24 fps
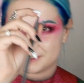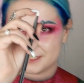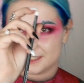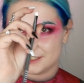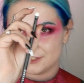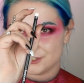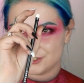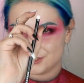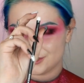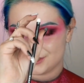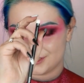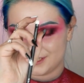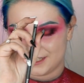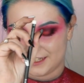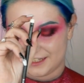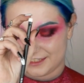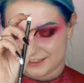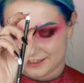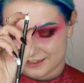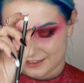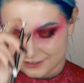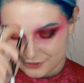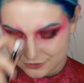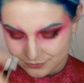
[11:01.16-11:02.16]
brush
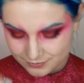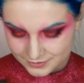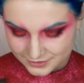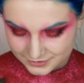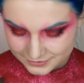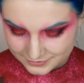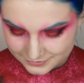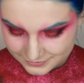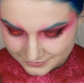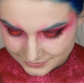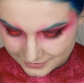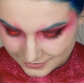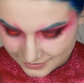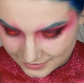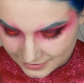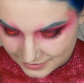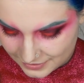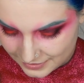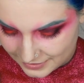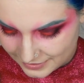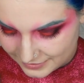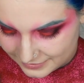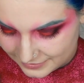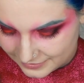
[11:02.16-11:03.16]
like this one.
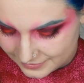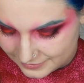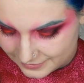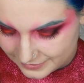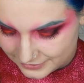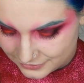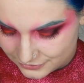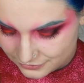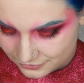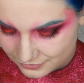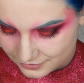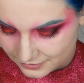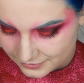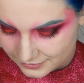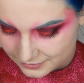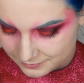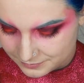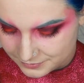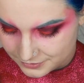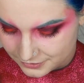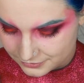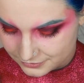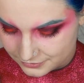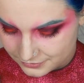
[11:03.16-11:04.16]
And the reason that
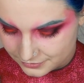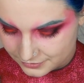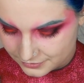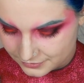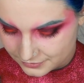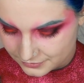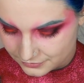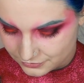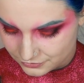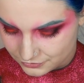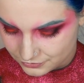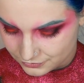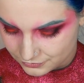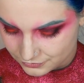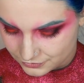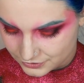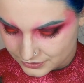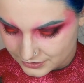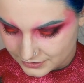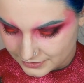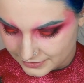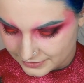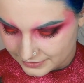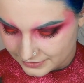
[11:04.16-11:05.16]
I'm not
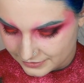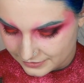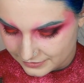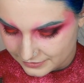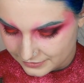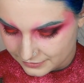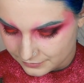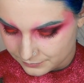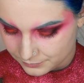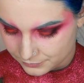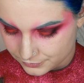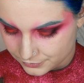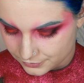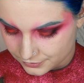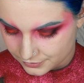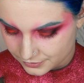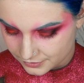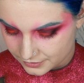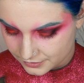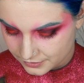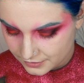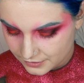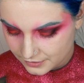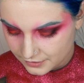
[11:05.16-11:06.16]
choosing anything
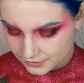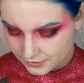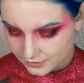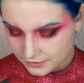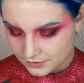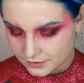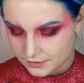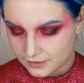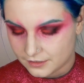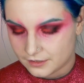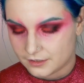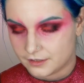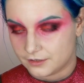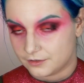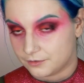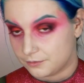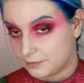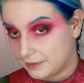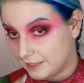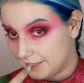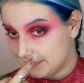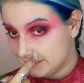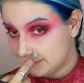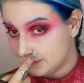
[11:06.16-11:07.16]
more
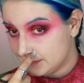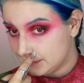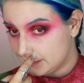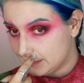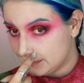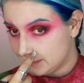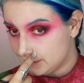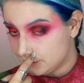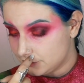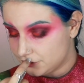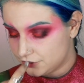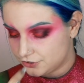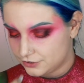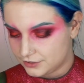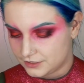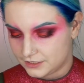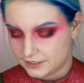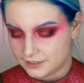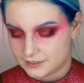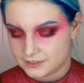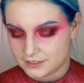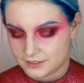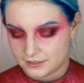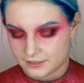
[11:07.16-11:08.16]
white-ish
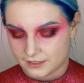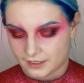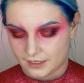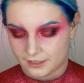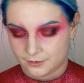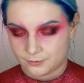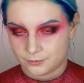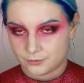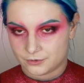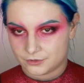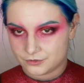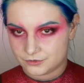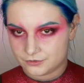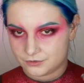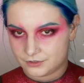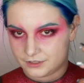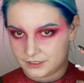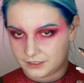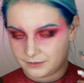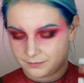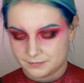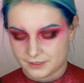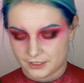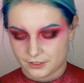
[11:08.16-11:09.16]
is that I want to
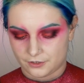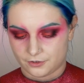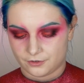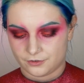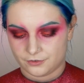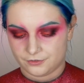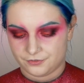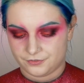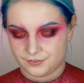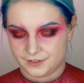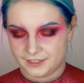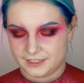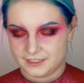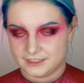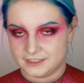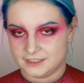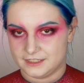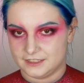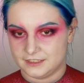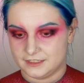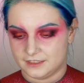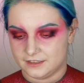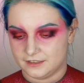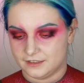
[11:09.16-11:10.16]
keep my whole face
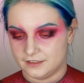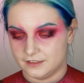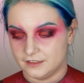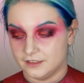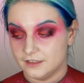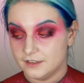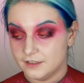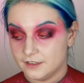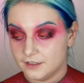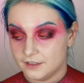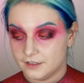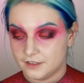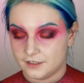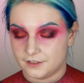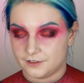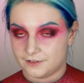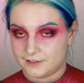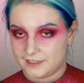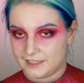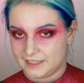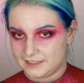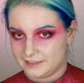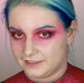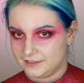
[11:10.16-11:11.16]
in a
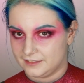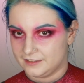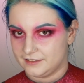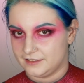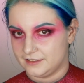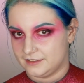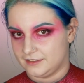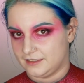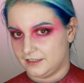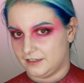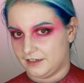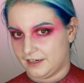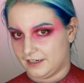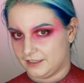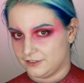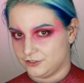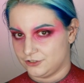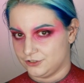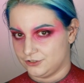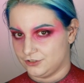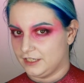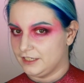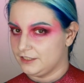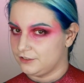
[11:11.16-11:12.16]
red
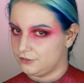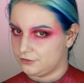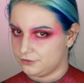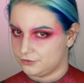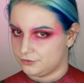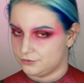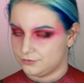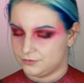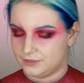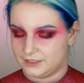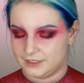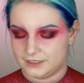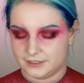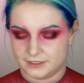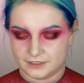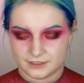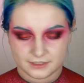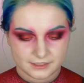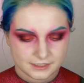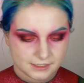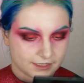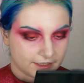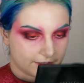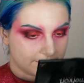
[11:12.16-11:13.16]
direction and not white
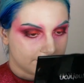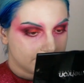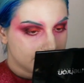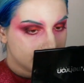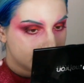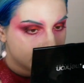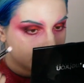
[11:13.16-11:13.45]
this time.